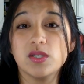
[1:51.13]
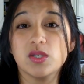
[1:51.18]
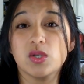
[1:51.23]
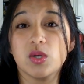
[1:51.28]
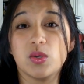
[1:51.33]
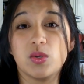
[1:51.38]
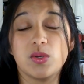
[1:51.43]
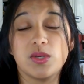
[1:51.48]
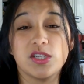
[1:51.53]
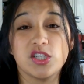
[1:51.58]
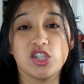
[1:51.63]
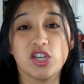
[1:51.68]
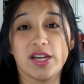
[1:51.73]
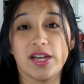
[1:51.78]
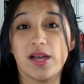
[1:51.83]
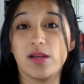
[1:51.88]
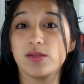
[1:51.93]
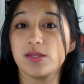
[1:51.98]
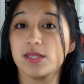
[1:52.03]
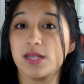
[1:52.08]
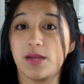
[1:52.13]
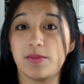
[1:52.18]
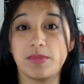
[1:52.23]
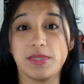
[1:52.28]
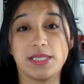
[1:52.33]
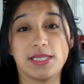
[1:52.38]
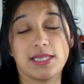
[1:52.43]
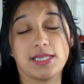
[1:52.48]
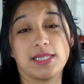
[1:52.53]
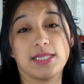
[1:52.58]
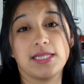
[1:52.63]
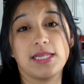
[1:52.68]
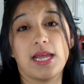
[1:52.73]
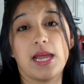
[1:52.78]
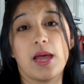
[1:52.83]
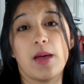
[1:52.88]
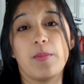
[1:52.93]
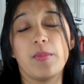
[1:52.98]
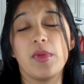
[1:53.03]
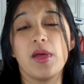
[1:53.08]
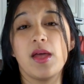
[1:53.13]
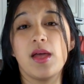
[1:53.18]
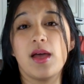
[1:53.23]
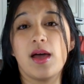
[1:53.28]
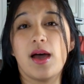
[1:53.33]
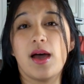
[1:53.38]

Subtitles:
So you can check out Simon Says Stamp,